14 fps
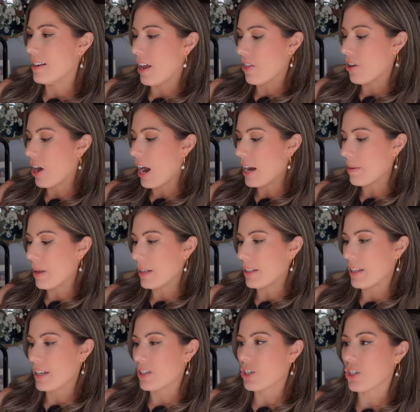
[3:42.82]
another item that I
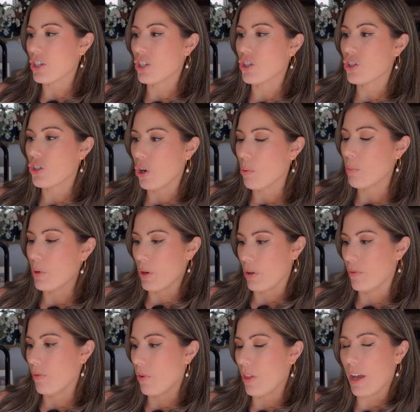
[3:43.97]
think is just so
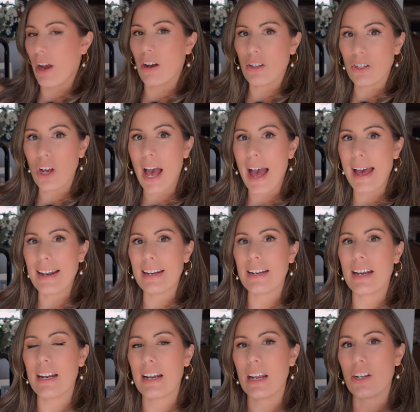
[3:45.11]
beautiful. They also had it
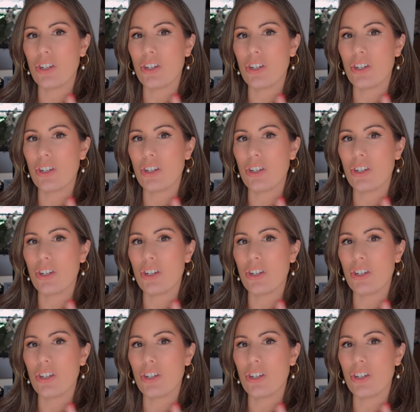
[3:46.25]
in a